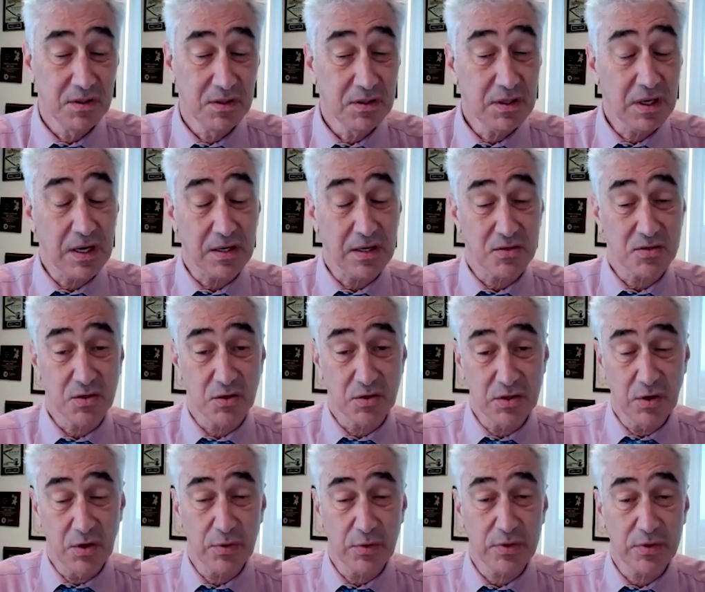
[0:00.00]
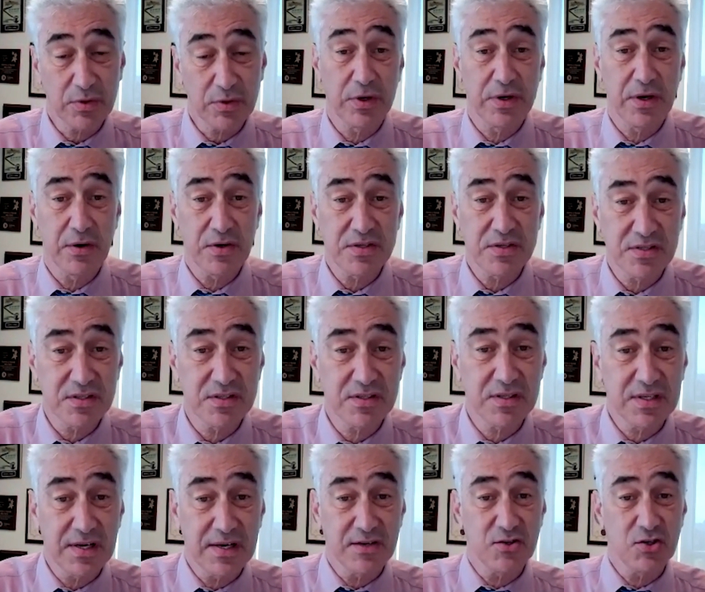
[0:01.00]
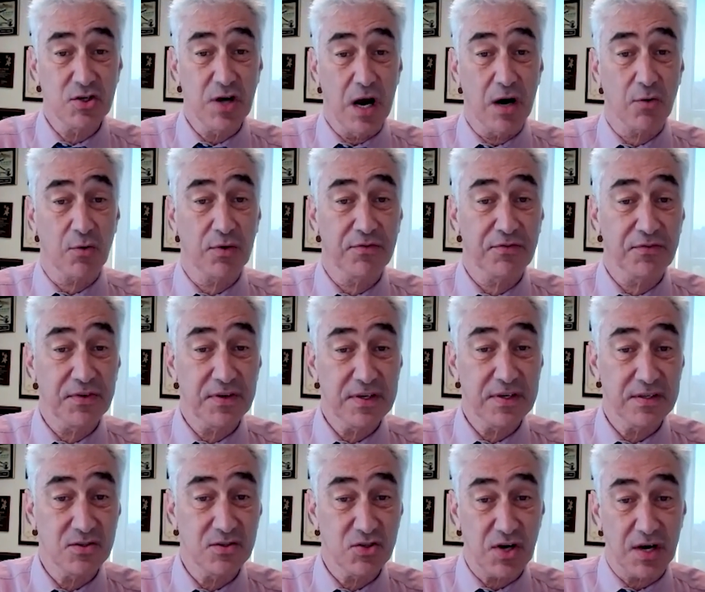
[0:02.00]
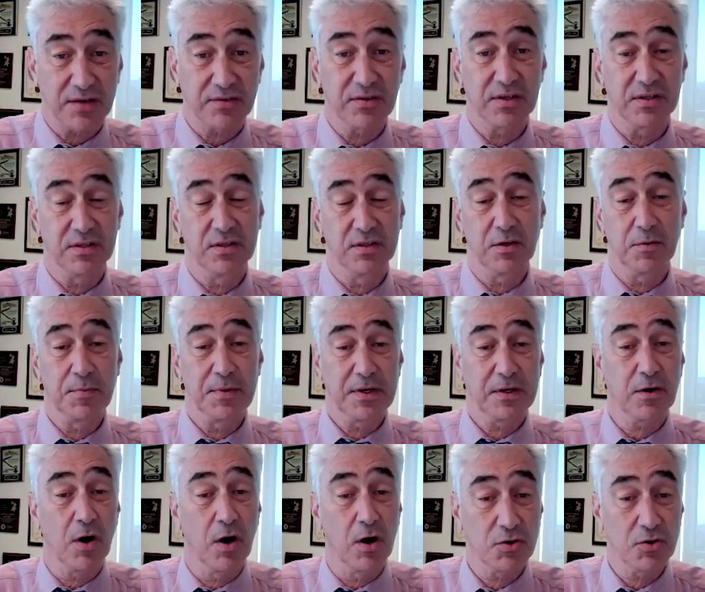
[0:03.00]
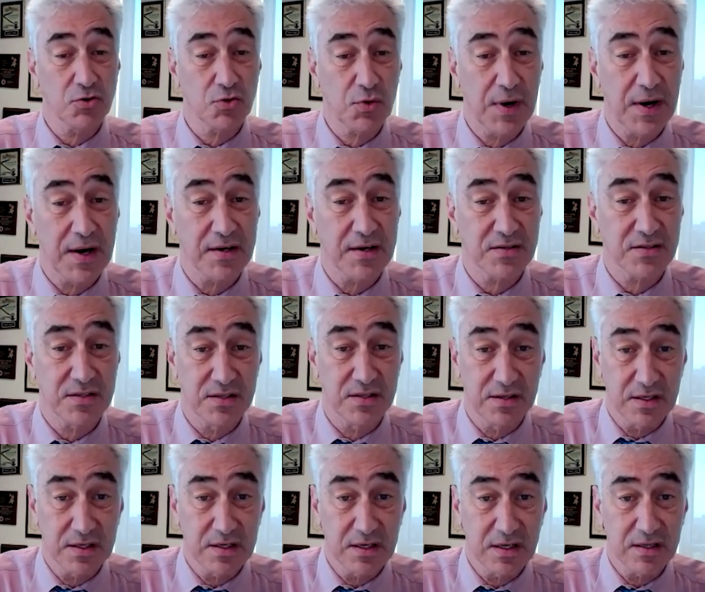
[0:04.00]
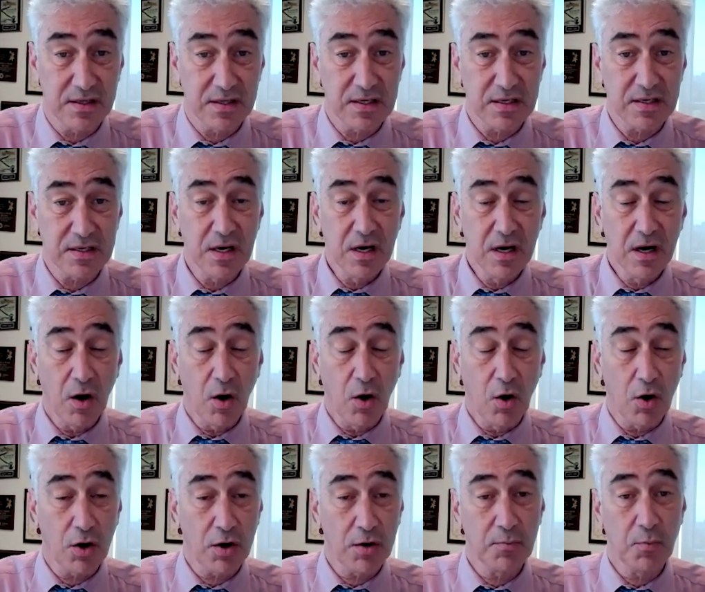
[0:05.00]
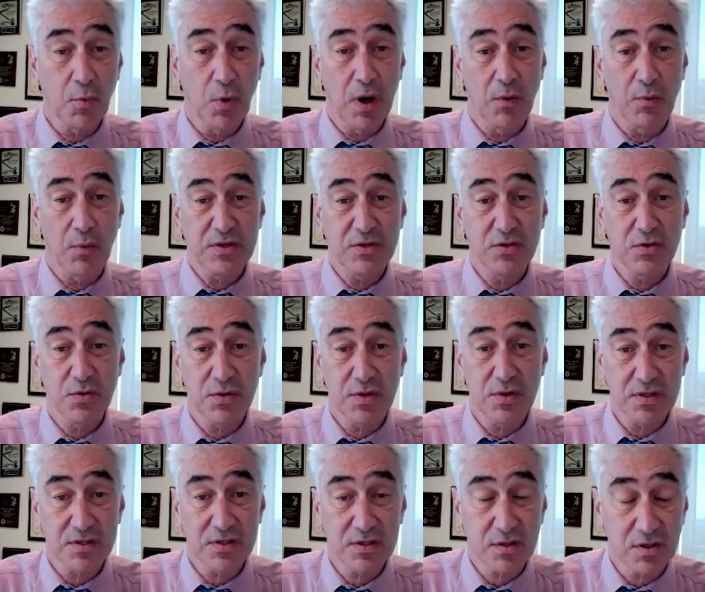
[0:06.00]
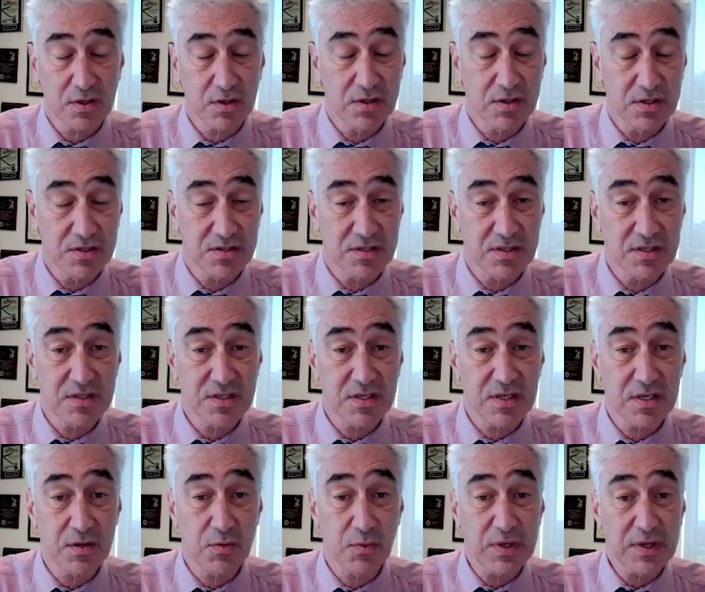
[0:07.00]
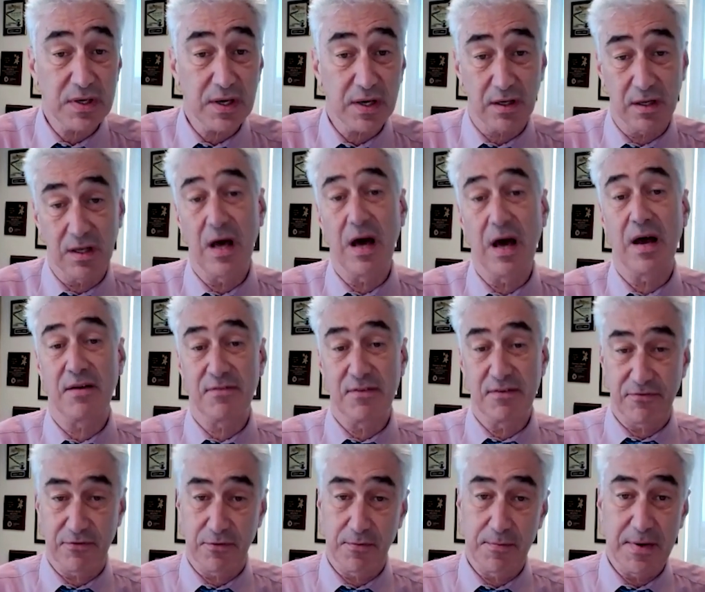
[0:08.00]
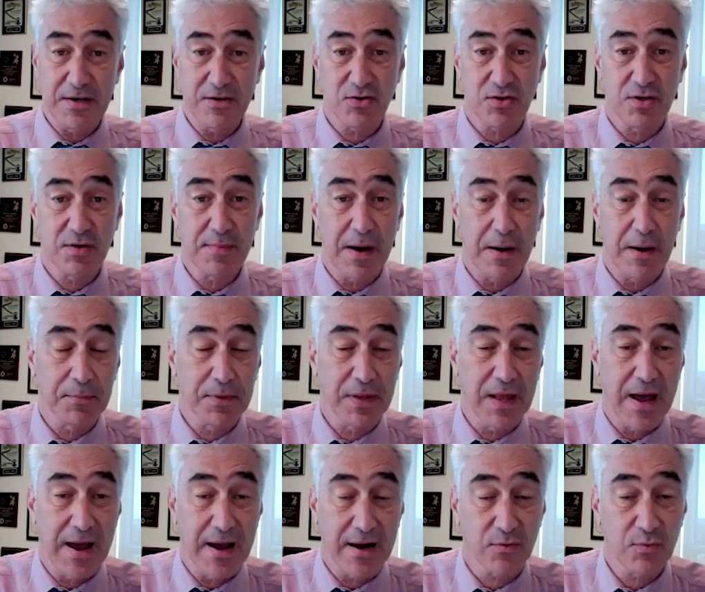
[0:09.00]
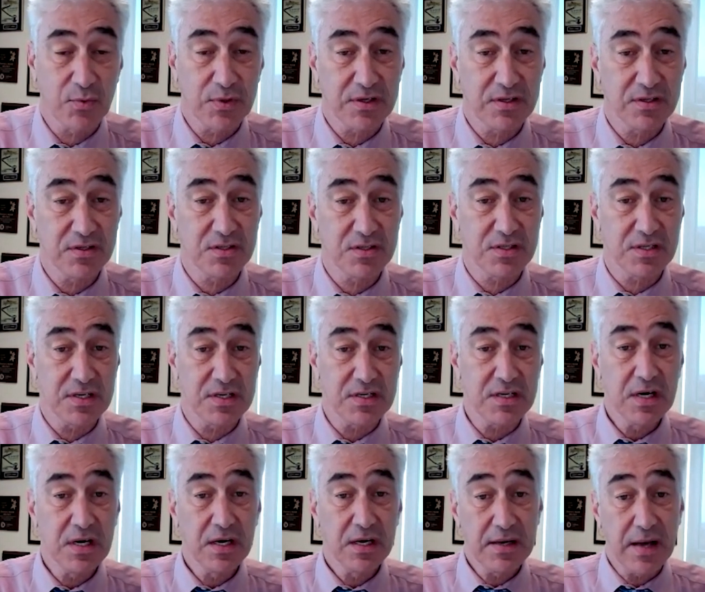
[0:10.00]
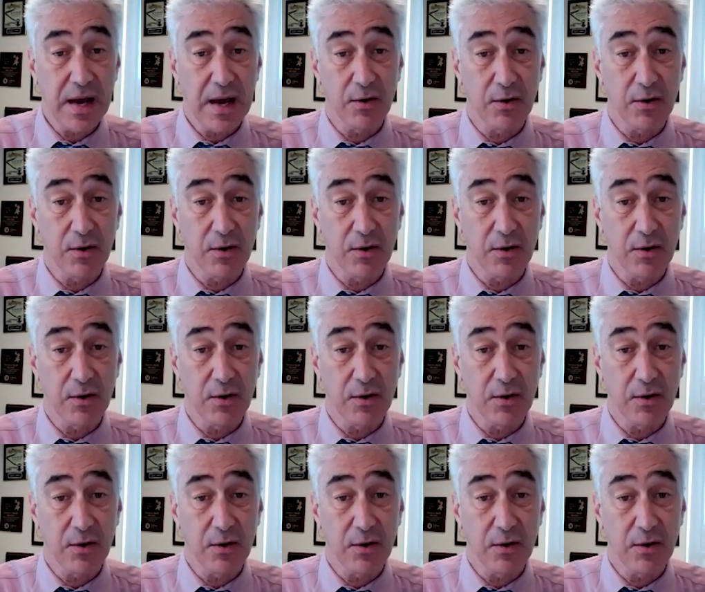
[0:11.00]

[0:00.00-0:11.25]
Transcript: Yeah, so with coronary CT angiography, injecting a little bit of contrast in the arm while we do the CT, we get a lot of information about plaque. We can see not